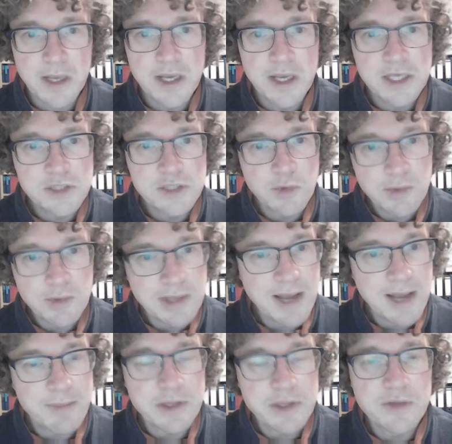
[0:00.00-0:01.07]
So what will
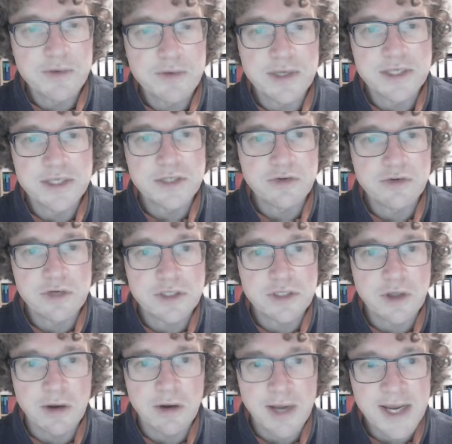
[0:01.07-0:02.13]
happen to this
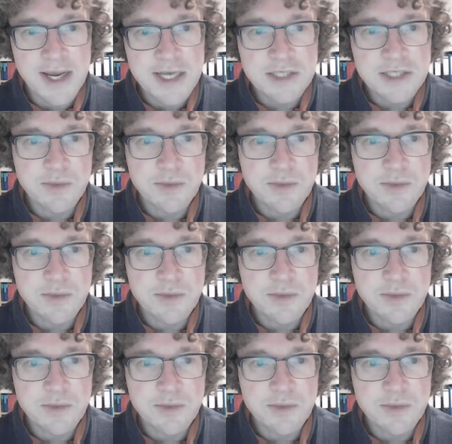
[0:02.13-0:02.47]
stock as?